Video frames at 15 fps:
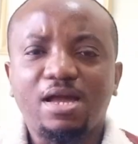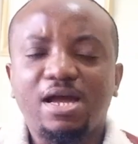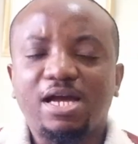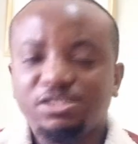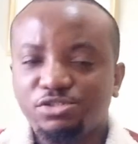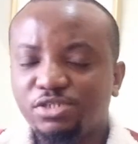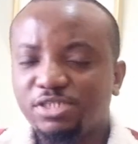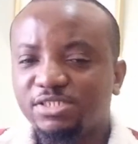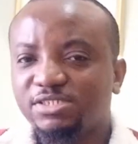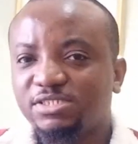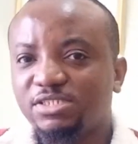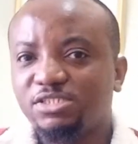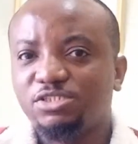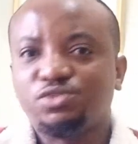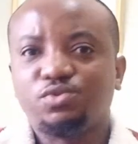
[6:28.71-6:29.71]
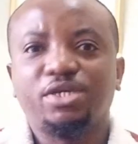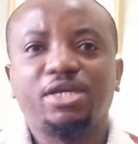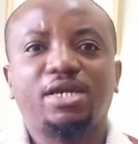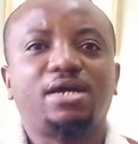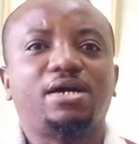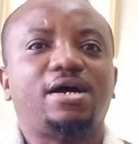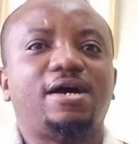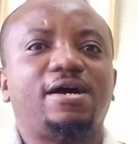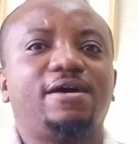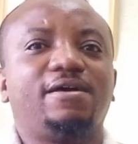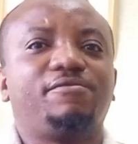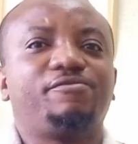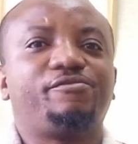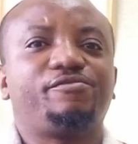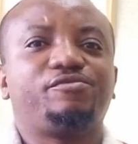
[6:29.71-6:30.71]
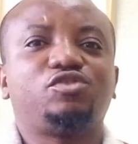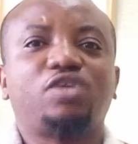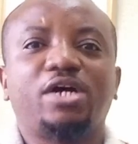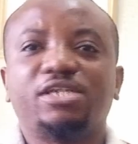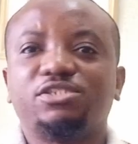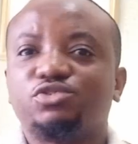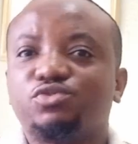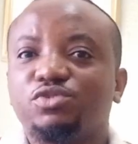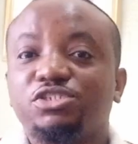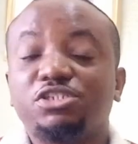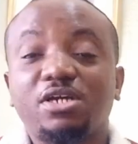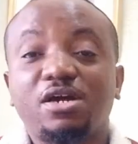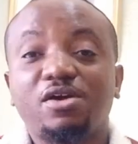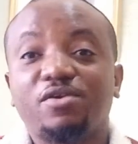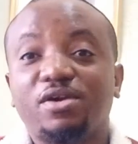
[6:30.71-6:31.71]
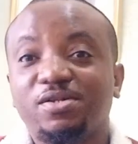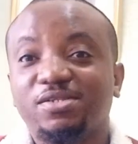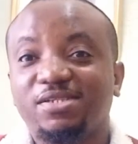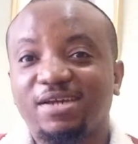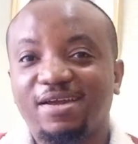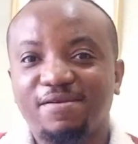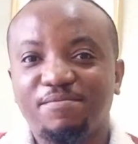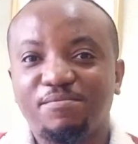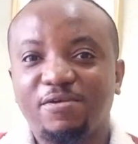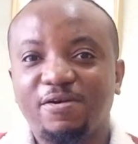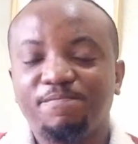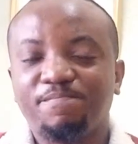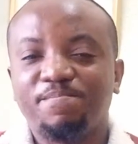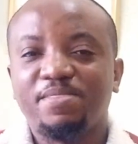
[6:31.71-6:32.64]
As you can see this week, I've tried switching around the camera.